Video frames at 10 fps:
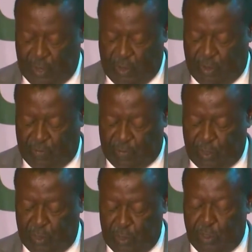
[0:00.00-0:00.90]
of
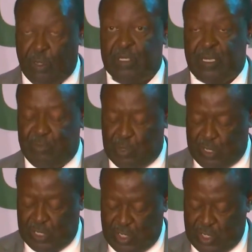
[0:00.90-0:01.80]
colonial
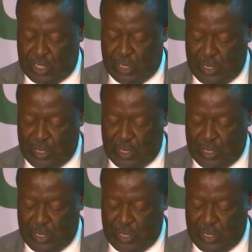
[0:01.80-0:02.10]
subjugation